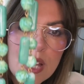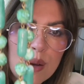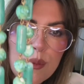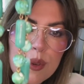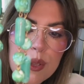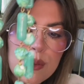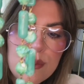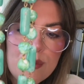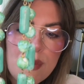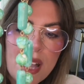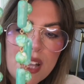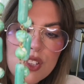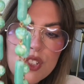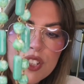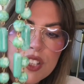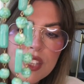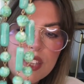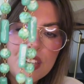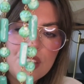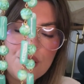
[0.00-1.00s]
come with
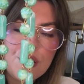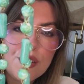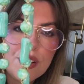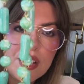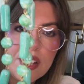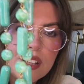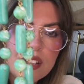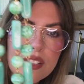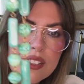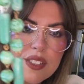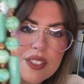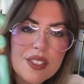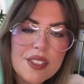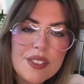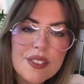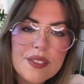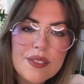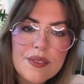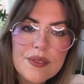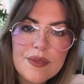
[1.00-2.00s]
matching earrings.